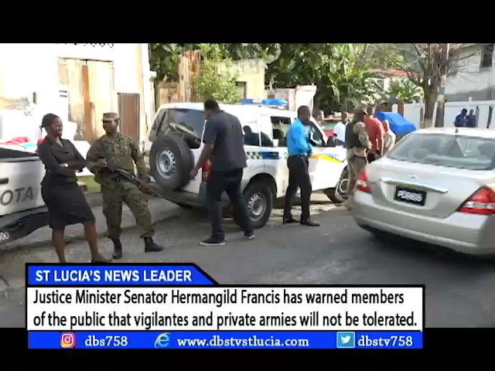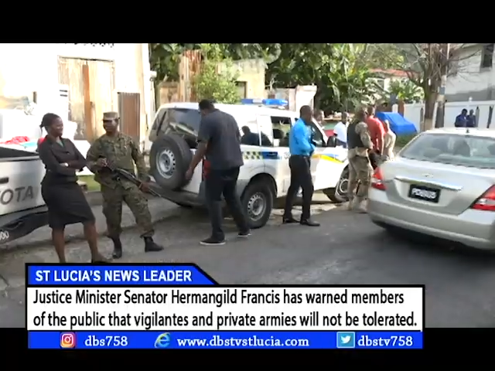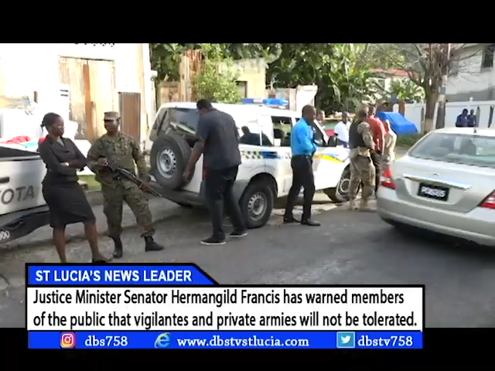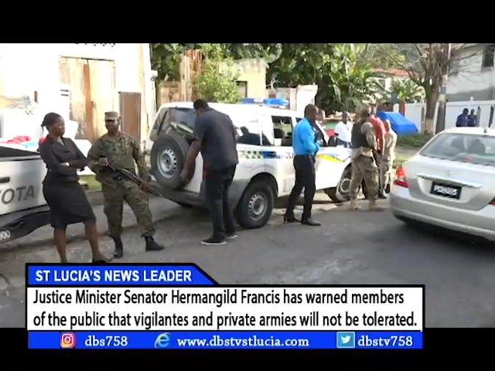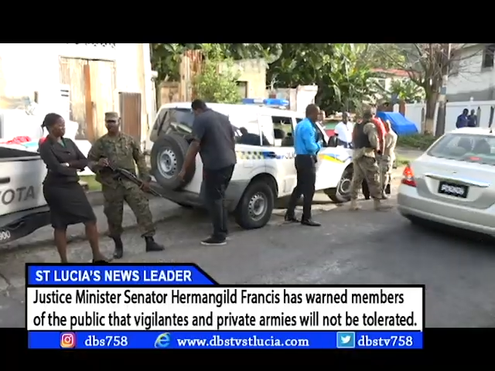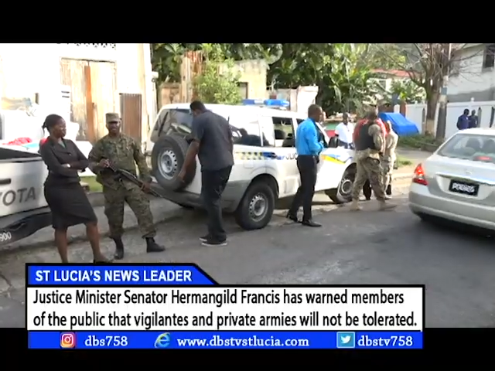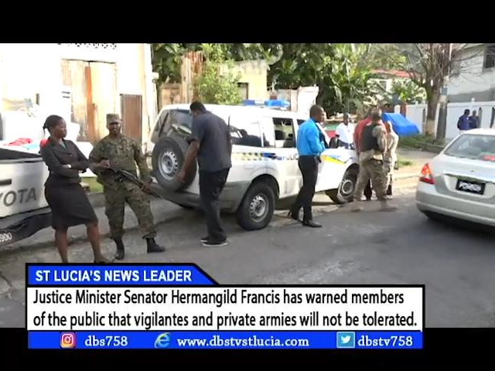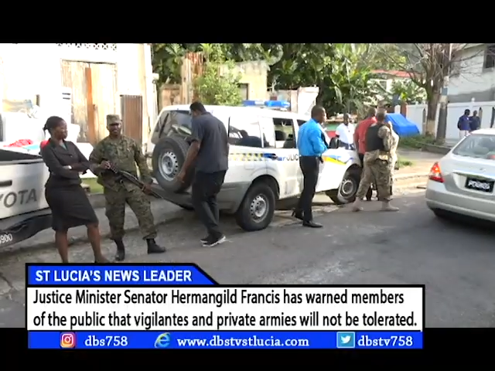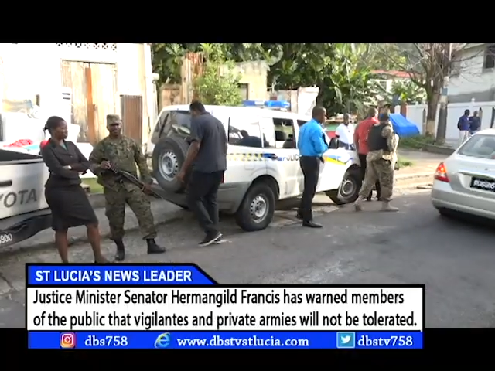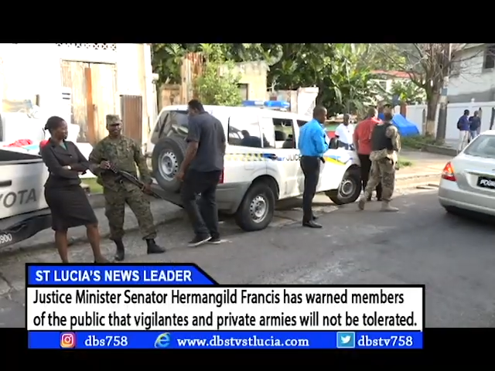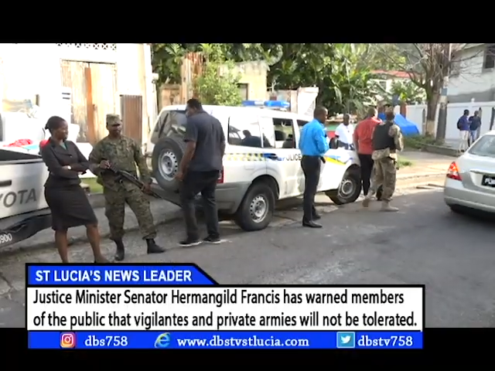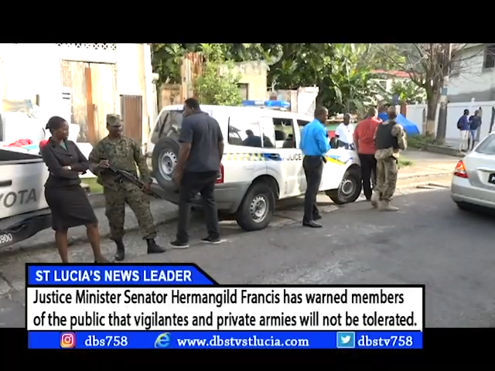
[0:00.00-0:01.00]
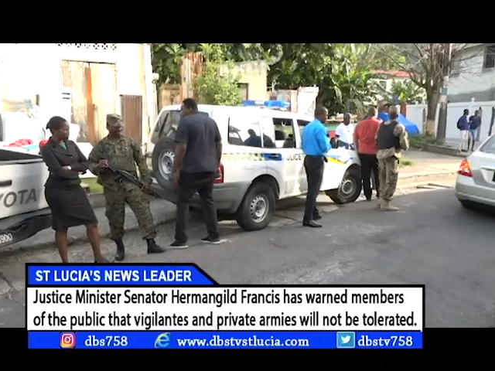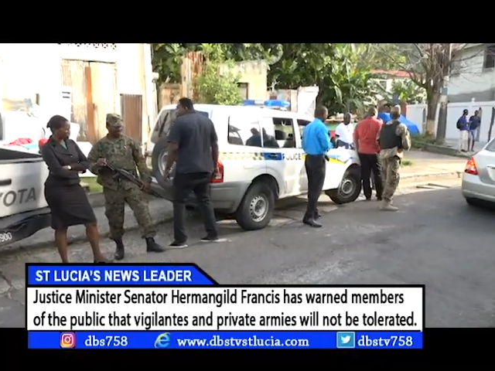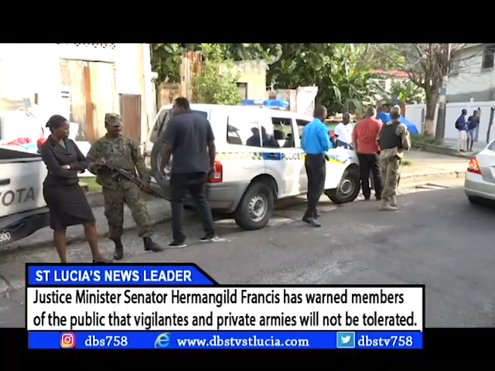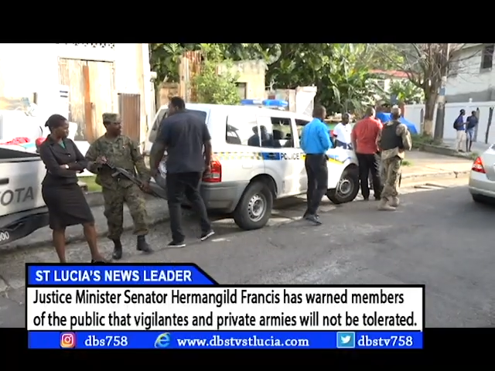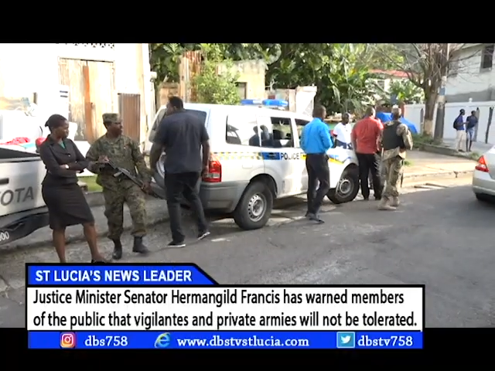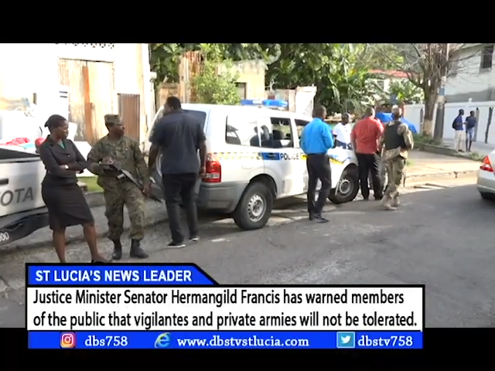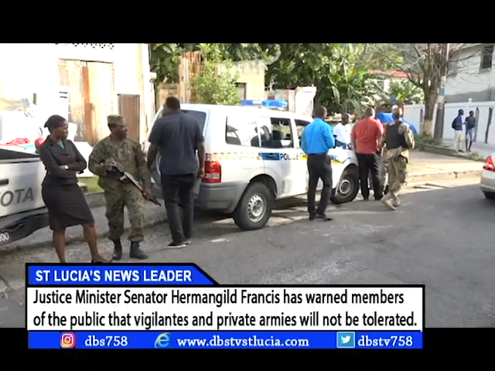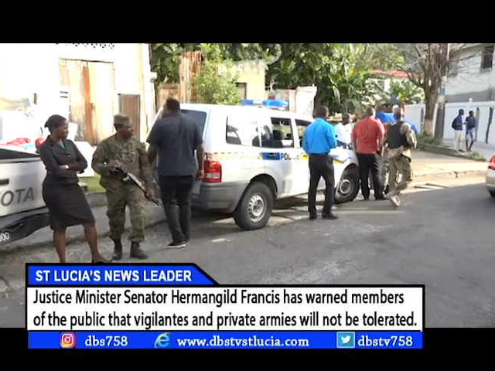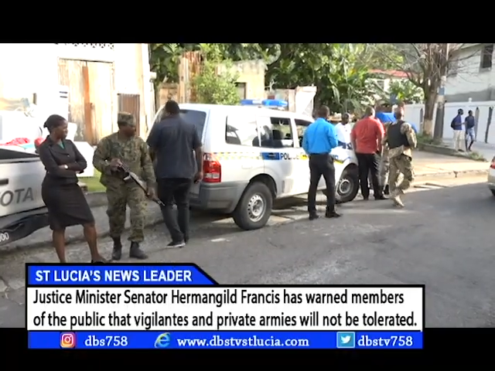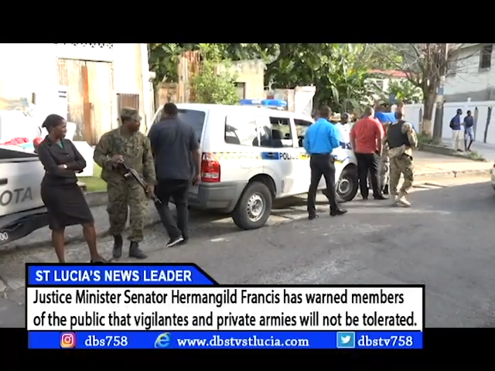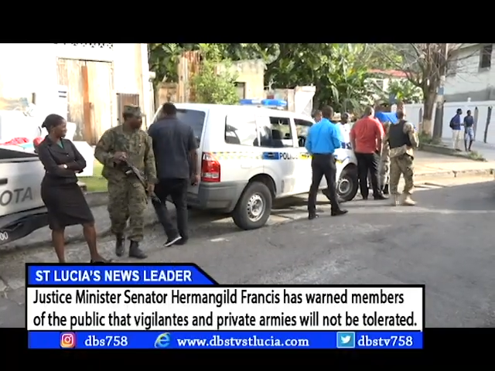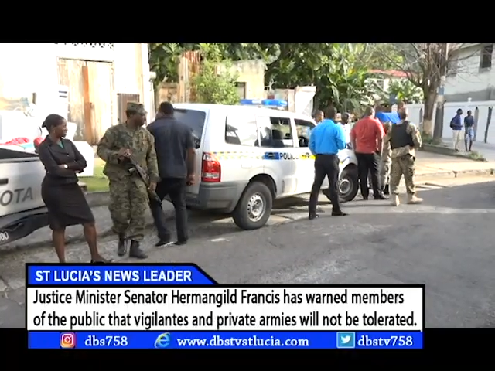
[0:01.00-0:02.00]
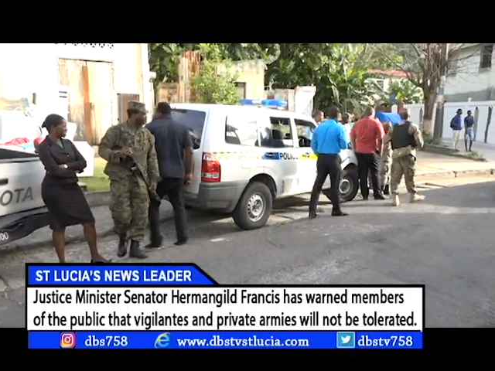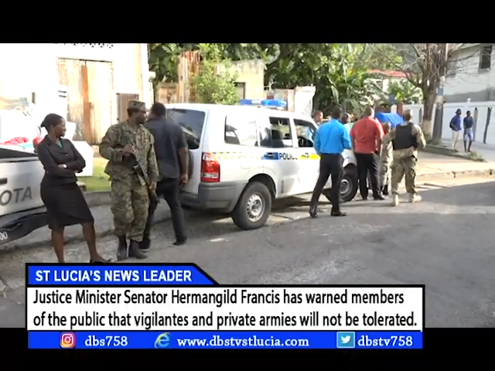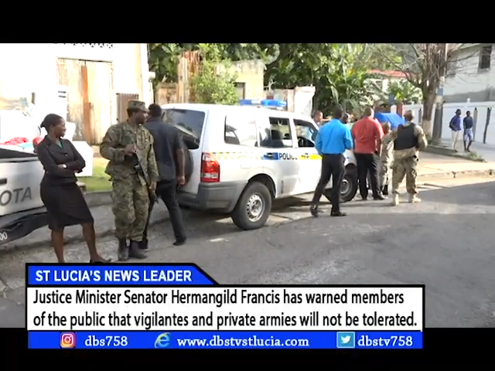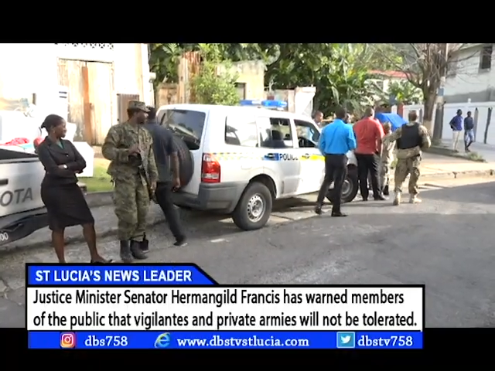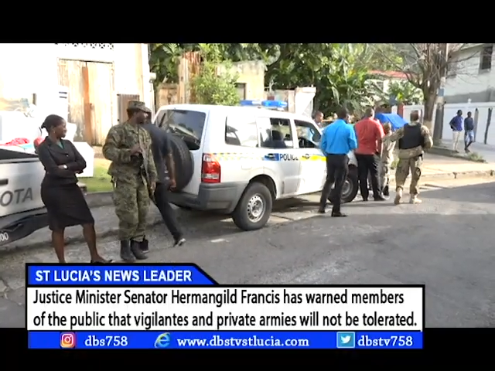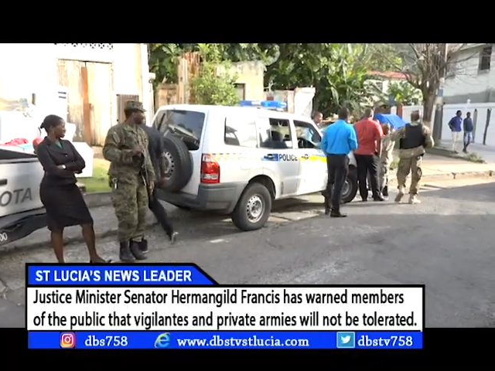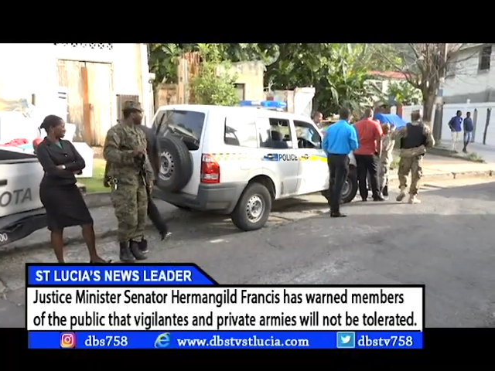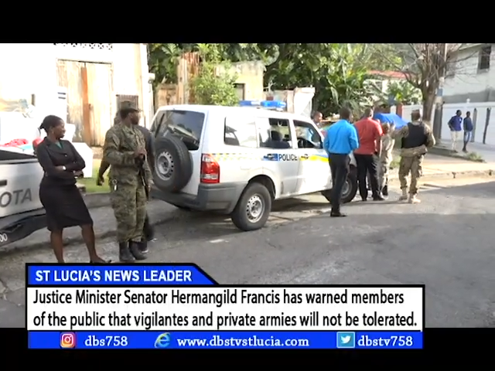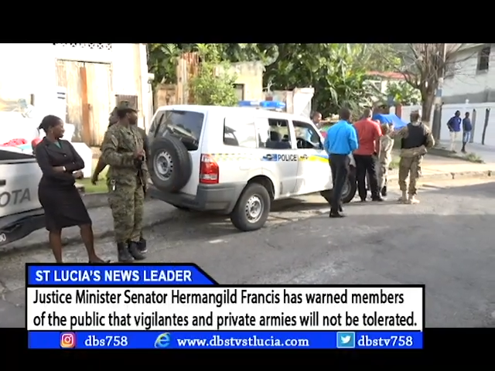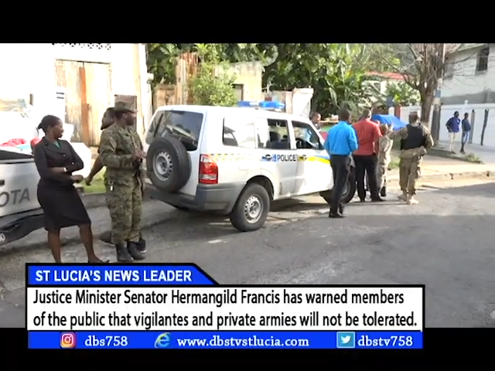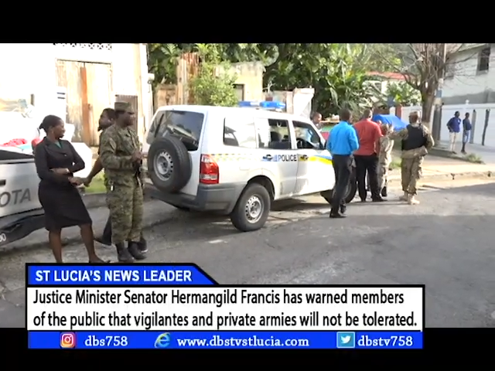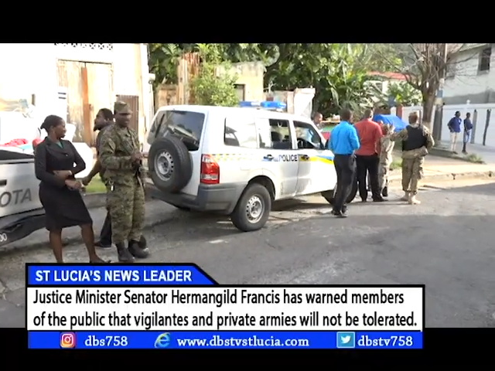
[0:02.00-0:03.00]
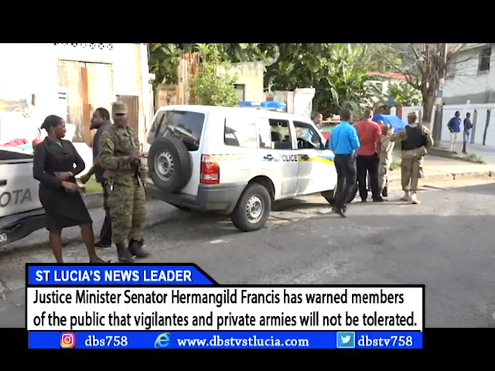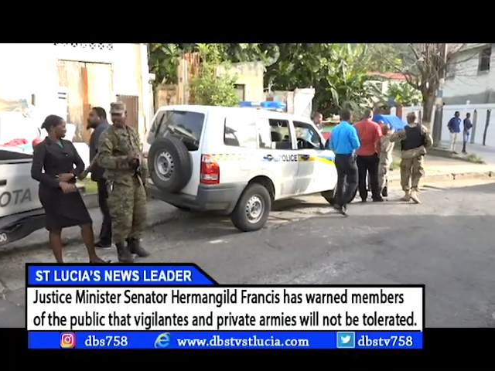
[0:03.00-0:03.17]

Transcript: No face is visible, so there are no lips to read.